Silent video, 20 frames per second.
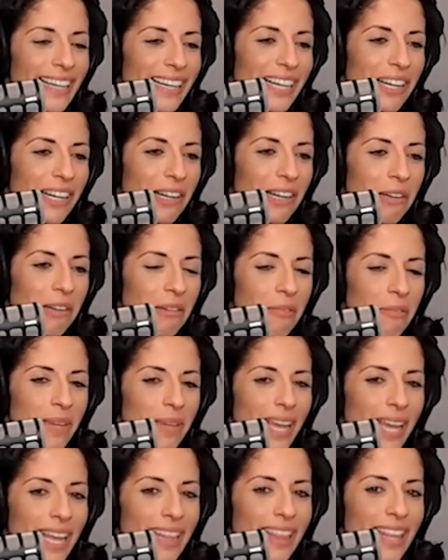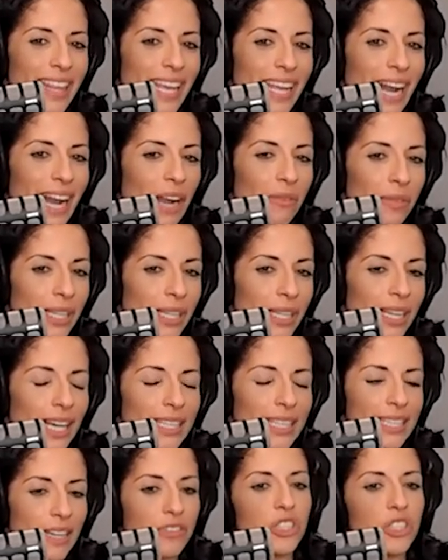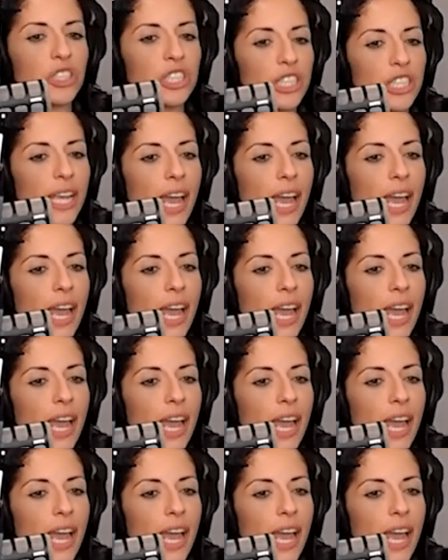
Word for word: um, and then I realized after she